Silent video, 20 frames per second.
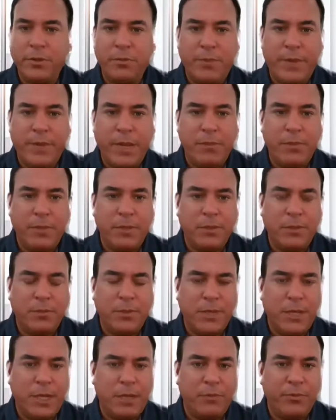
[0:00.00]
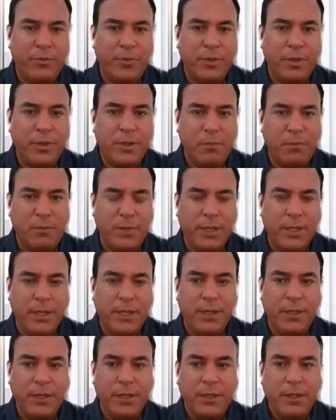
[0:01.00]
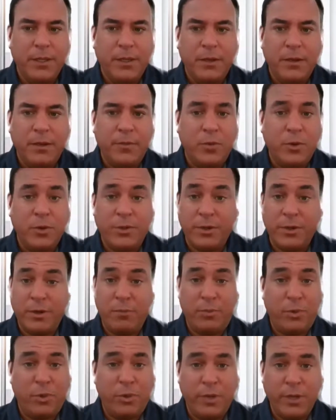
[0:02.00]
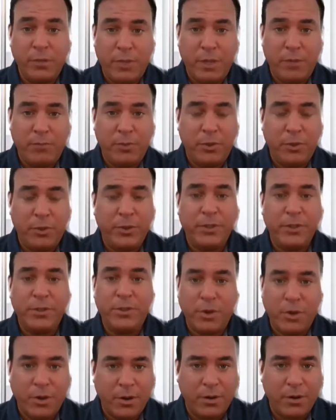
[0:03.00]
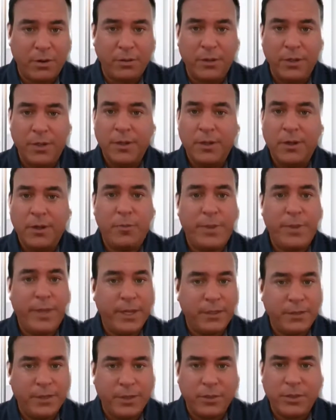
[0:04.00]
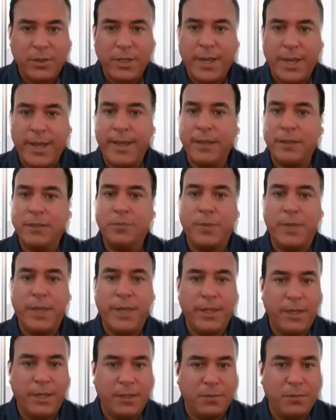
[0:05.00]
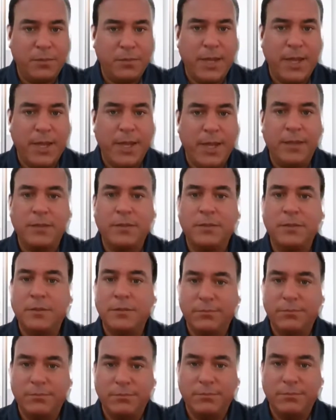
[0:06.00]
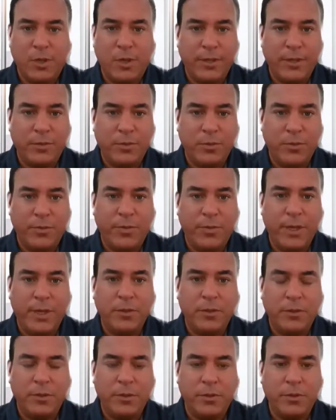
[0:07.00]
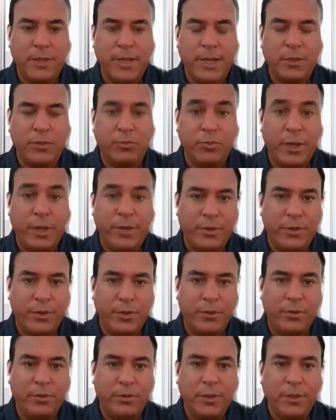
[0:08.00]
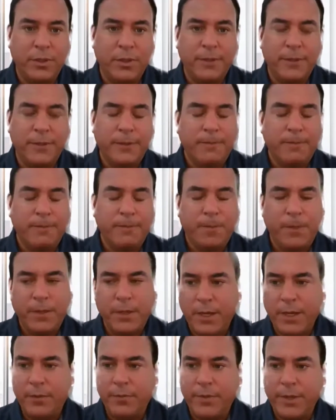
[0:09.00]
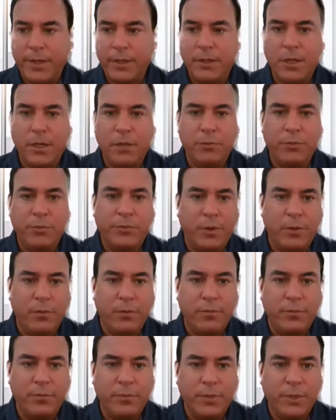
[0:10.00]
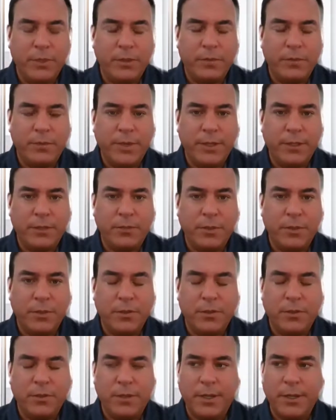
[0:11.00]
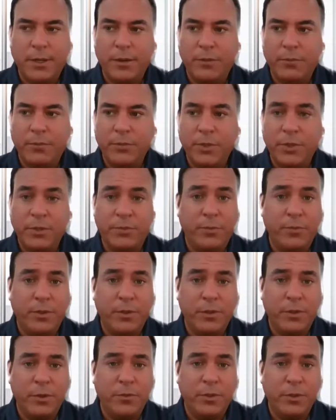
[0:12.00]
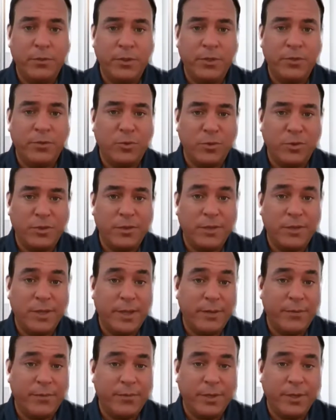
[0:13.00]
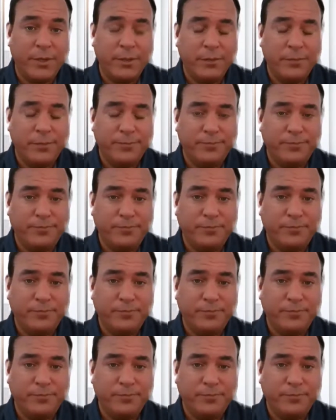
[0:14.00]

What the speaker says: there's abatement sometimes for the company, of course, they're employing people who in turn are paying sales tax, paying income tax, all that sort of thing. So there's tax revenue that comes from these investments, just from the human resources side of things.